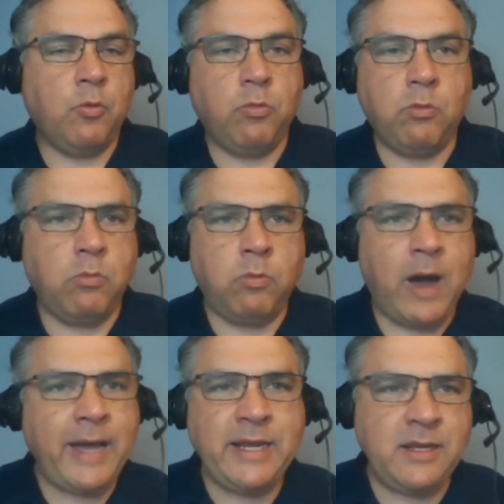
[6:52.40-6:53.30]

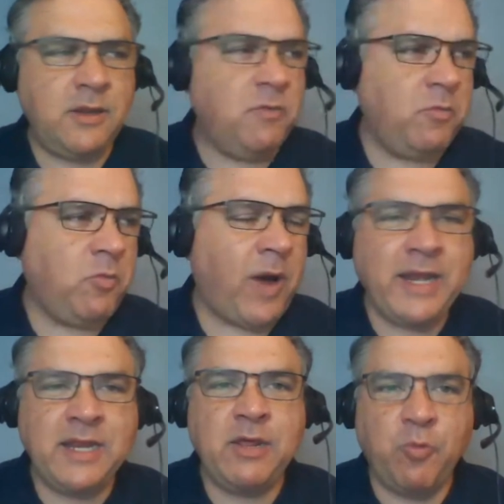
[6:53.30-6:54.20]
Why did he? Why
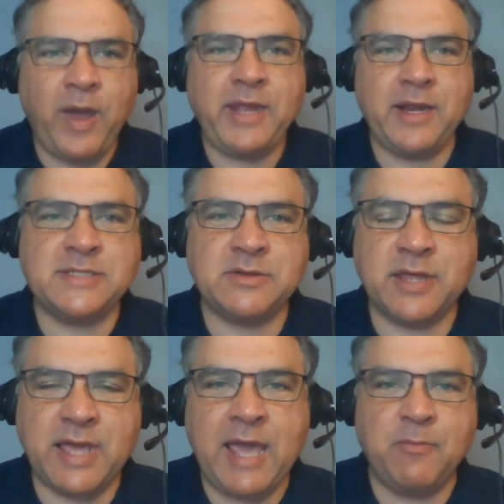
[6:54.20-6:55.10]
did he wait until the
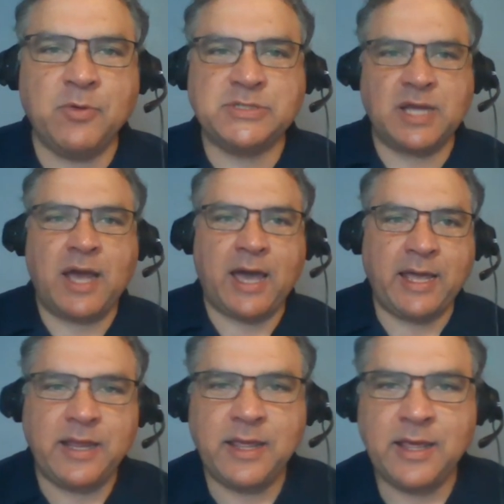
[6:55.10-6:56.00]
game was tied?
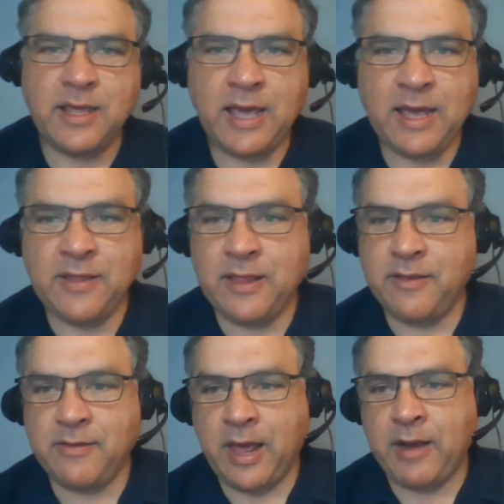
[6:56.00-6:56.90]
And
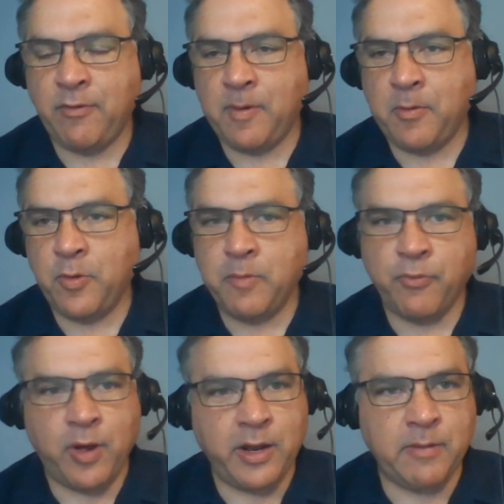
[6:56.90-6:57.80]
then I don't remember who he
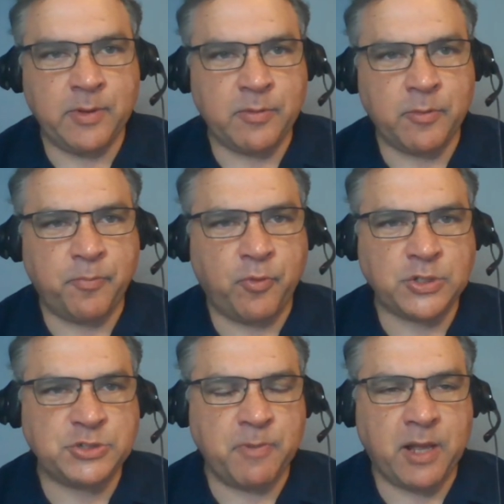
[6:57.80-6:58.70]
brought in, but the poor
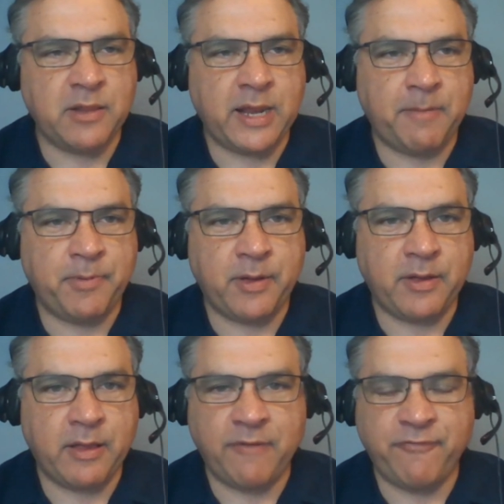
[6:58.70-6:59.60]
schmuck let up a,
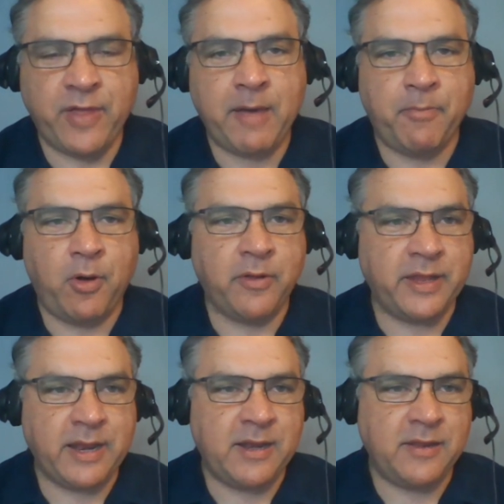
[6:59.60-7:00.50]
a fly ball
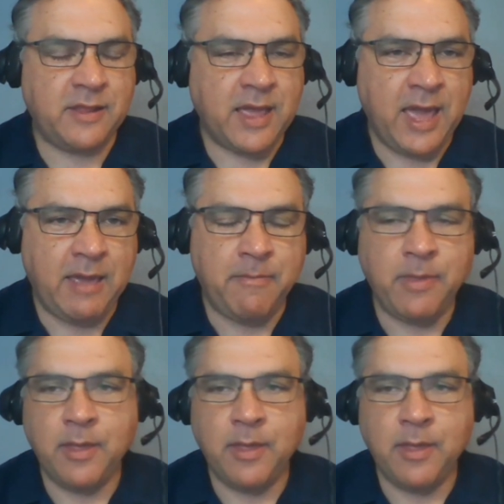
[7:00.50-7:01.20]
that ended the game.